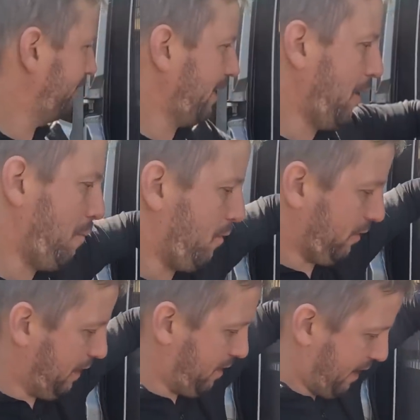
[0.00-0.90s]
Our
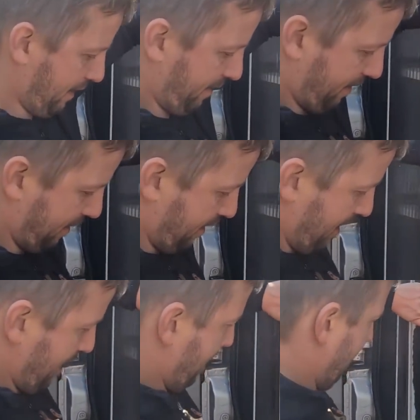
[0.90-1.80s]
mosquito net
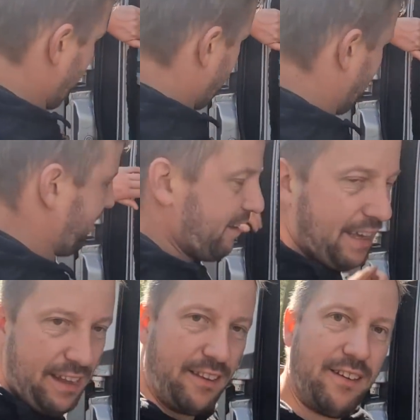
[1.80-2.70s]
is
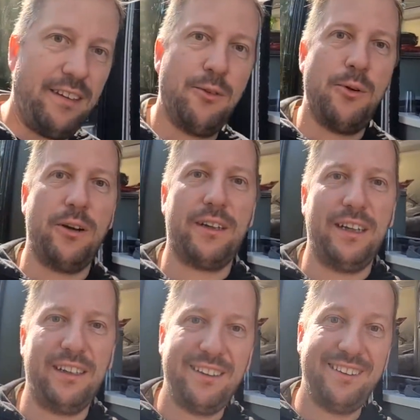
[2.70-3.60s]
again working.